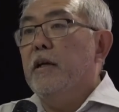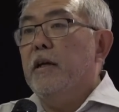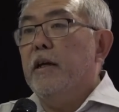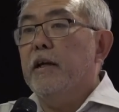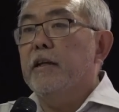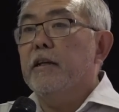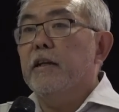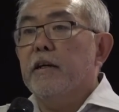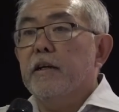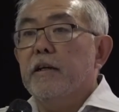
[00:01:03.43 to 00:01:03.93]

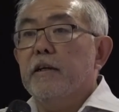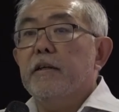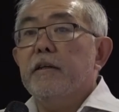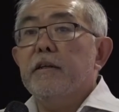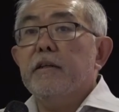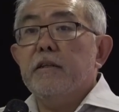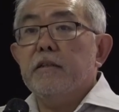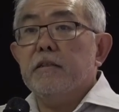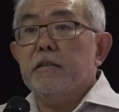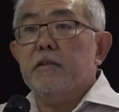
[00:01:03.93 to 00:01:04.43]
and I
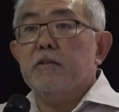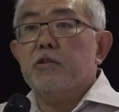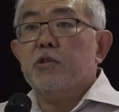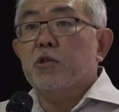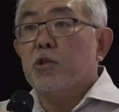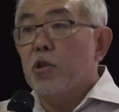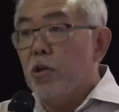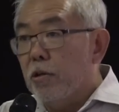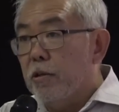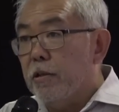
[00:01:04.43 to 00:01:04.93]

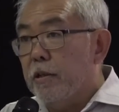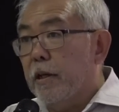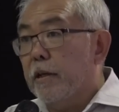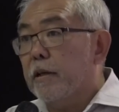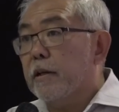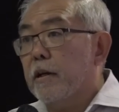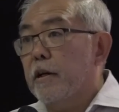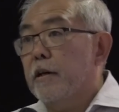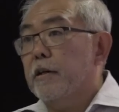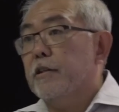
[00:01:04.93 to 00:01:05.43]
strongly
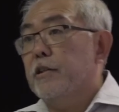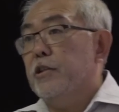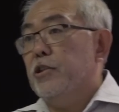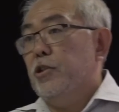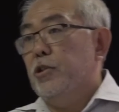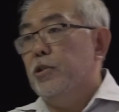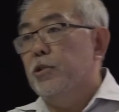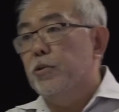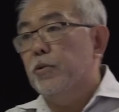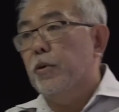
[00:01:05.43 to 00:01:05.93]

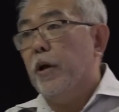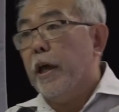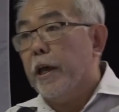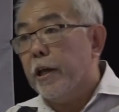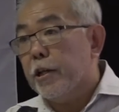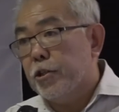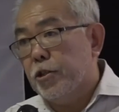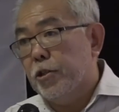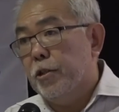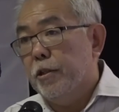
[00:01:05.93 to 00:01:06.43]
encourage you
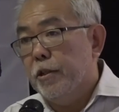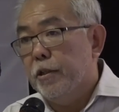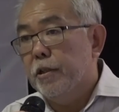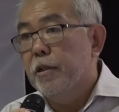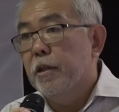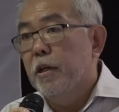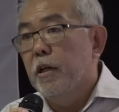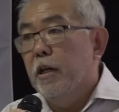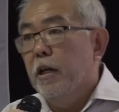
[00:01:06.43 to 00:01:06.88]
actually